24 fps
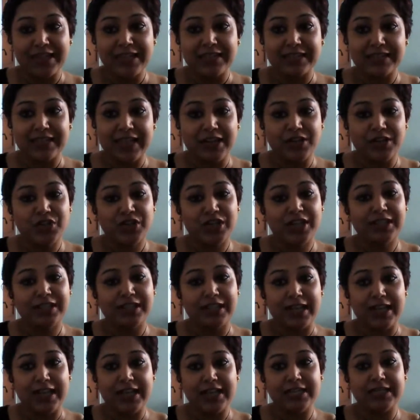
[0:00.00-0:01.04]
Sanchit
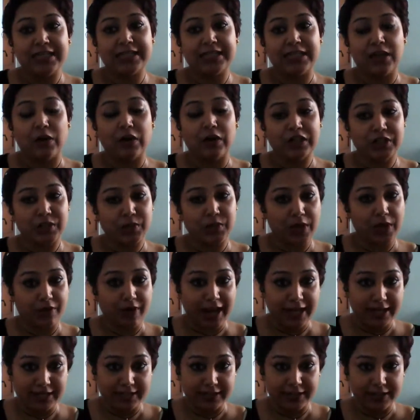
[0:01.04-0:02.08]
is also a
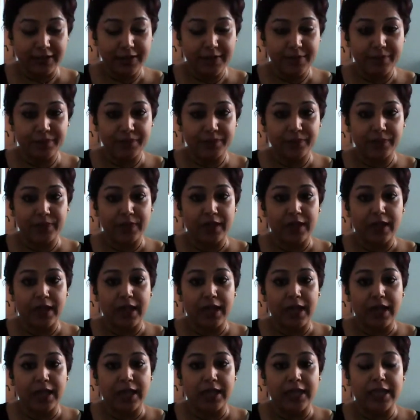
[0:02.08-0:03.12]
writer.
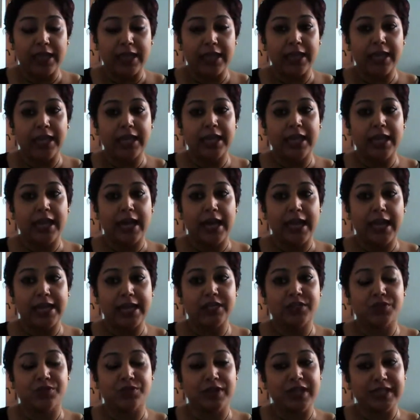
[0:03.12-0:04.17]
He
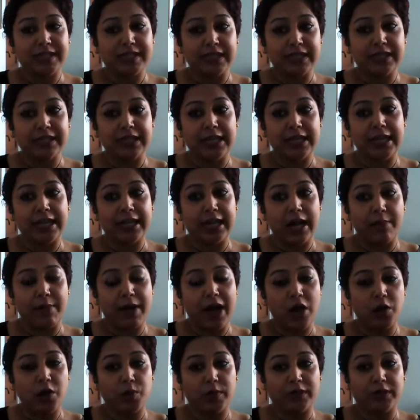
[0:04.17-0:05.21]
has recently come
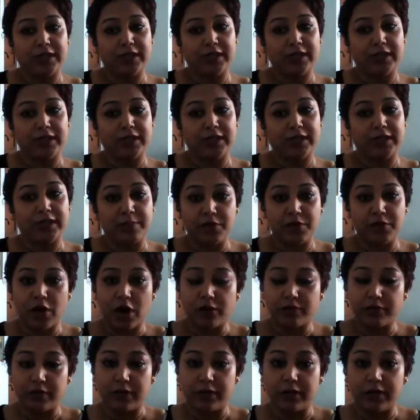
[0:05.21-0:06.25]
out with his debut
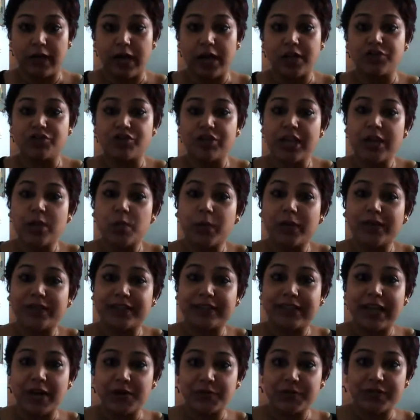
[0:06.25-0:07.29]
novel, A Tree with a
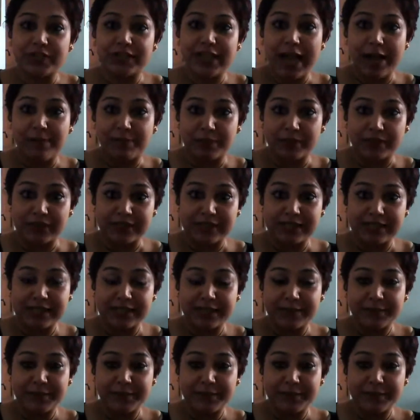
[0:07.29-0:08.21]
Thousand Apples.